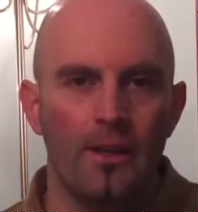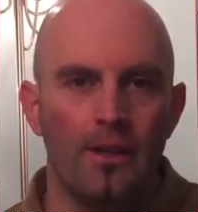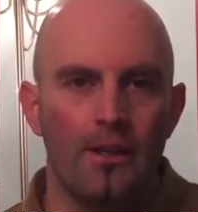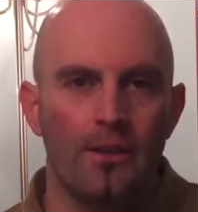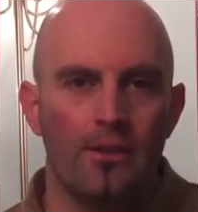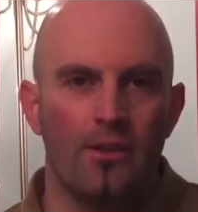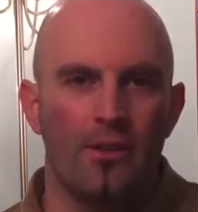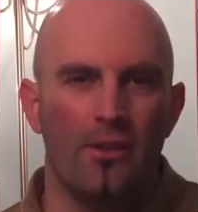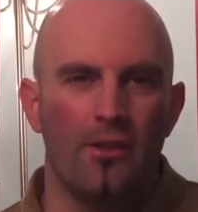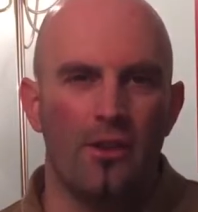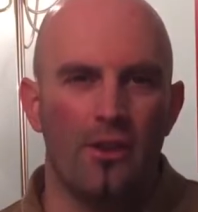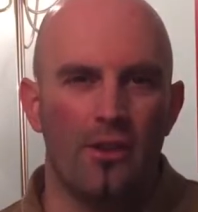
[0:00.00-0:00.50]

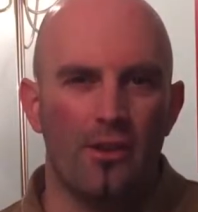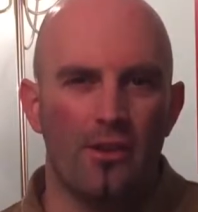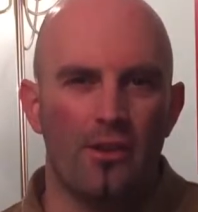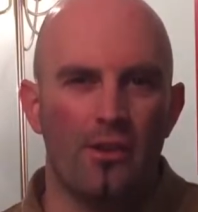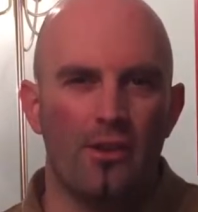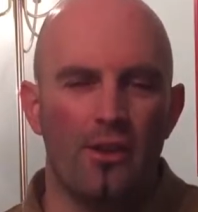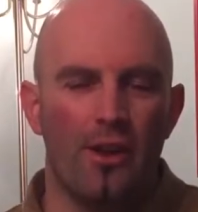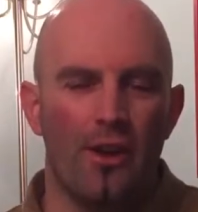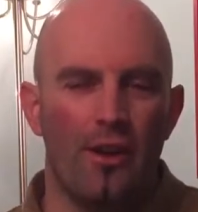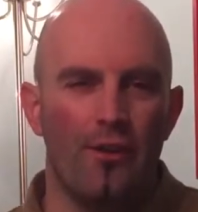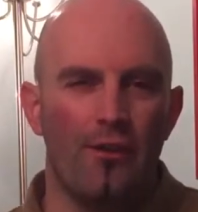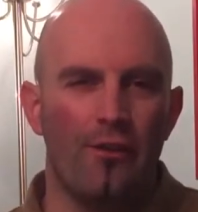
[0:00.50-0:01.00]
So they're not as
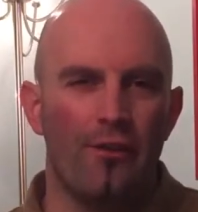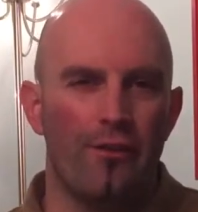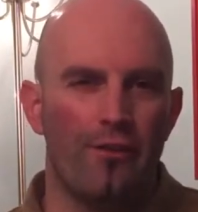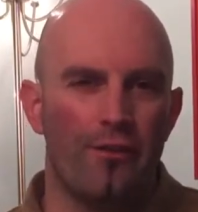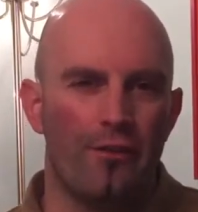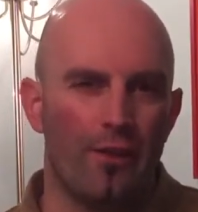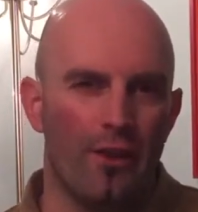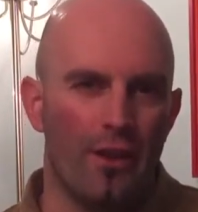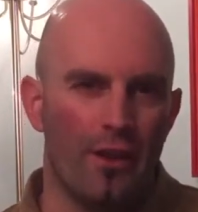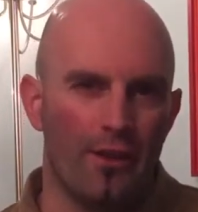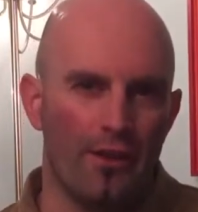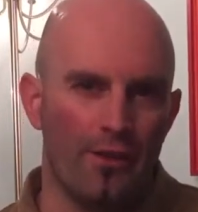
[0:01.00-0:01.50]
tough
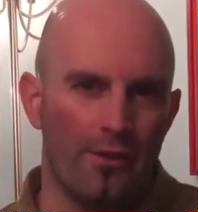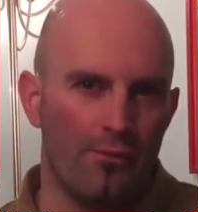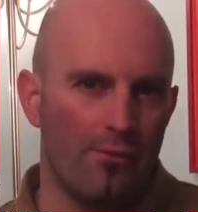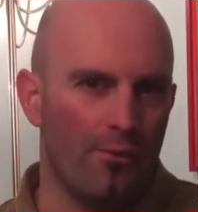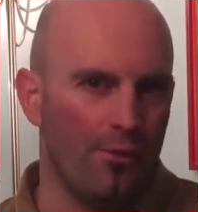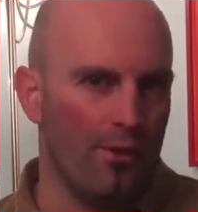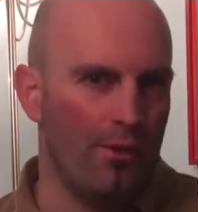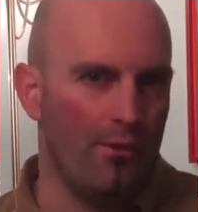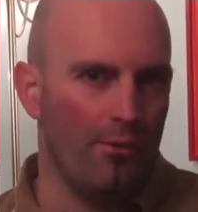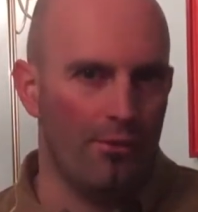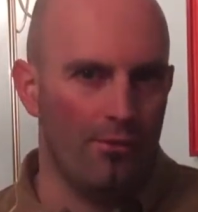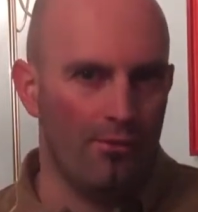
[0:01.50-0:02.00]
as
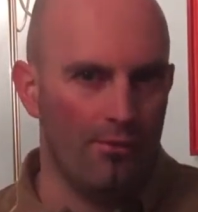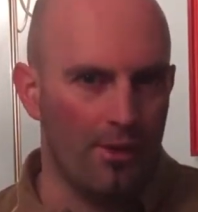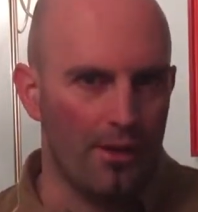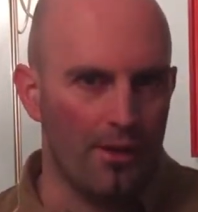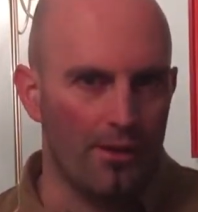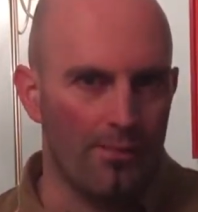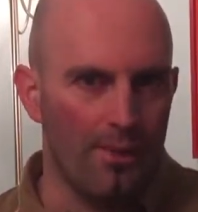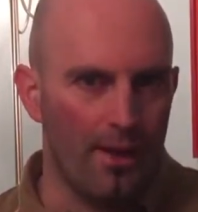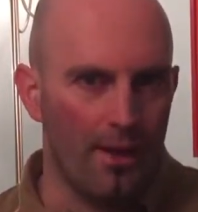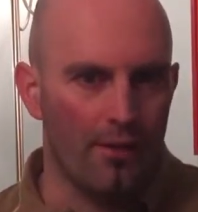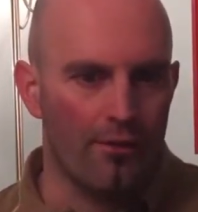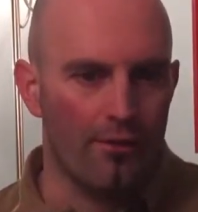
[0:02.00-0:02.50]
what you would
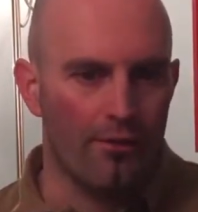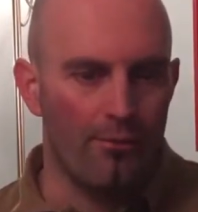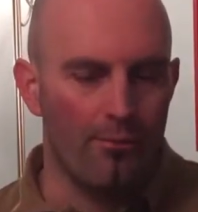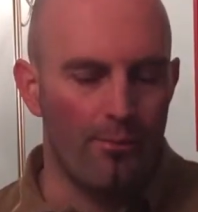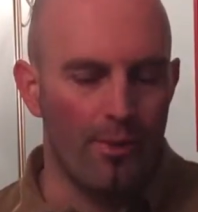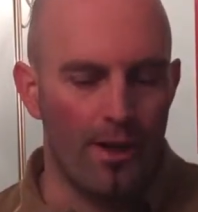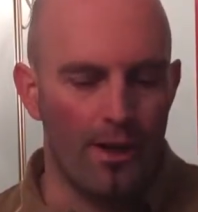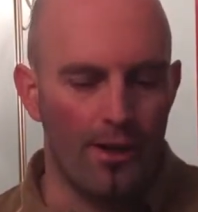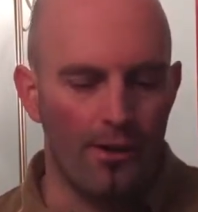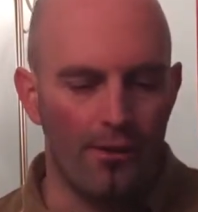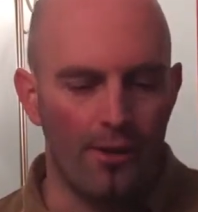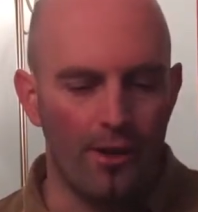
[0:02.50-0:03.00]
expect from
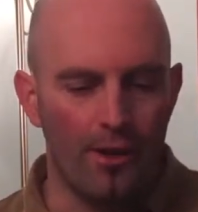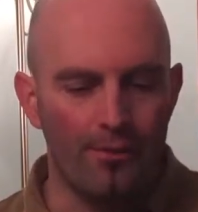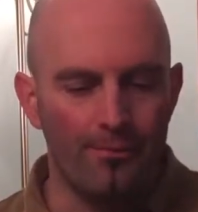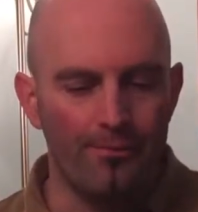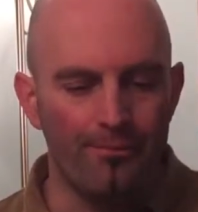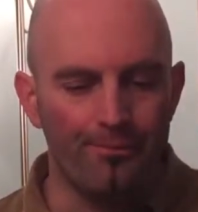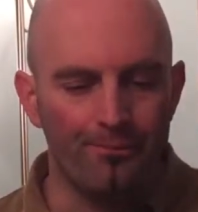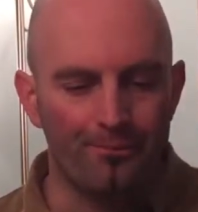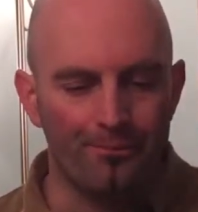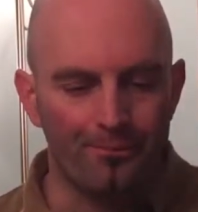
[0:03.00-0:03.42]
Mataran.